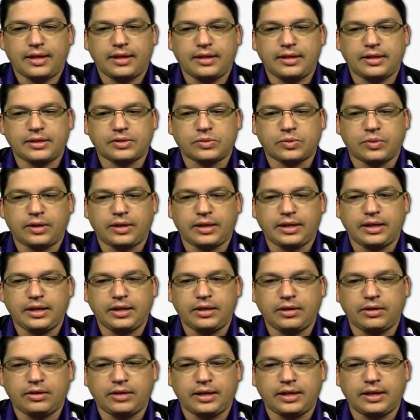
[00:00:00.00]
this one
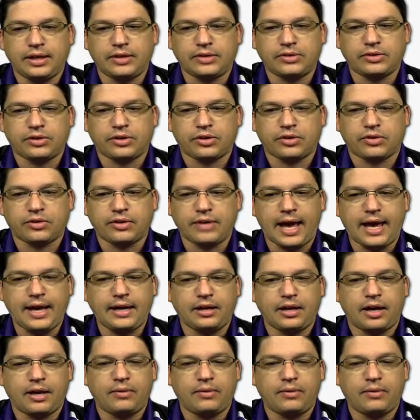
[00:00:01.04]
here is create